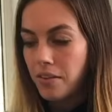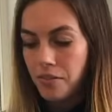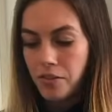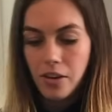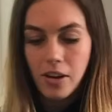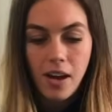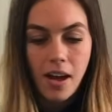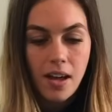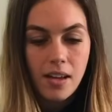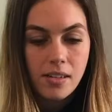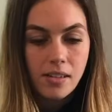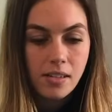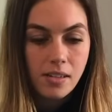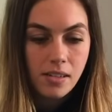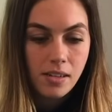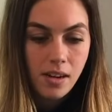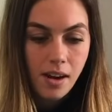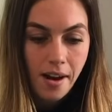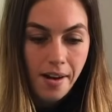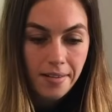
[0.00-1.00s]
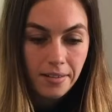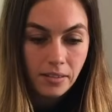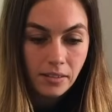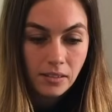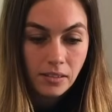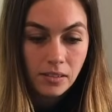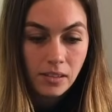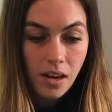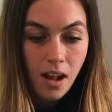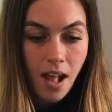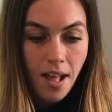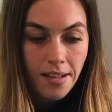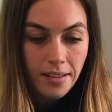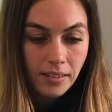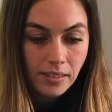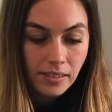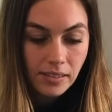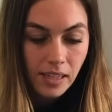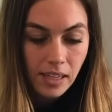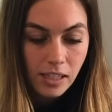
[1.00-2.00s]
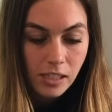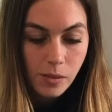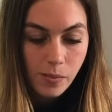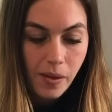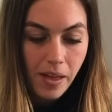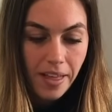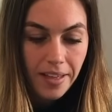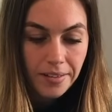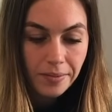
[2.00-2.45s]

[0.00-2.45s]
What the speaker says: forgot how to spell